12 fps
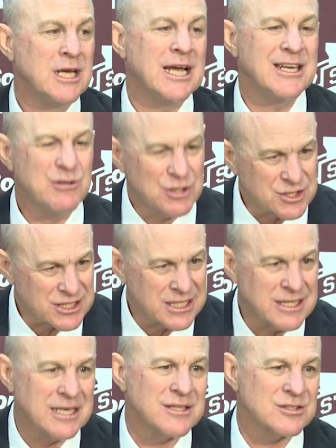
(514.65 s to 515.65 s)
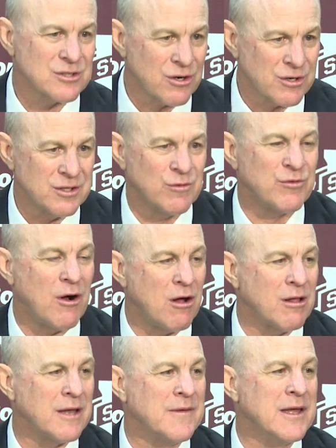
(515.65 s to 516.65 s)
And you could see then it started to
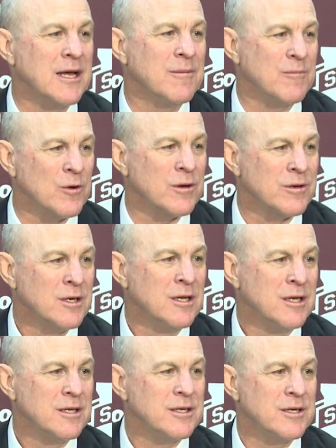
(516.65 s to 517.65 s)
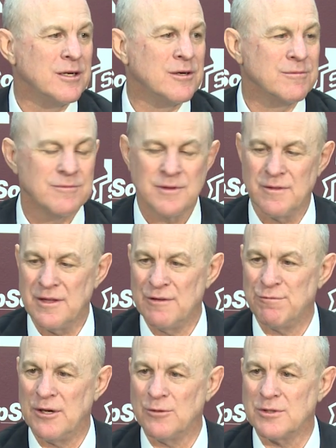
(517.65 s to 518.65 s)
fall on them where, they
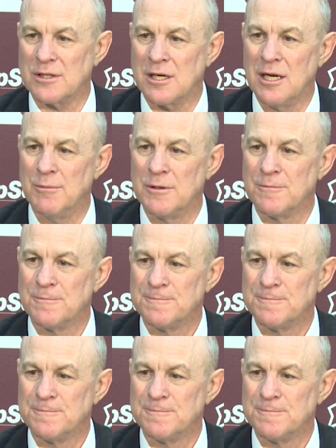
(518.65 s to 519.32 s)
felt it coming.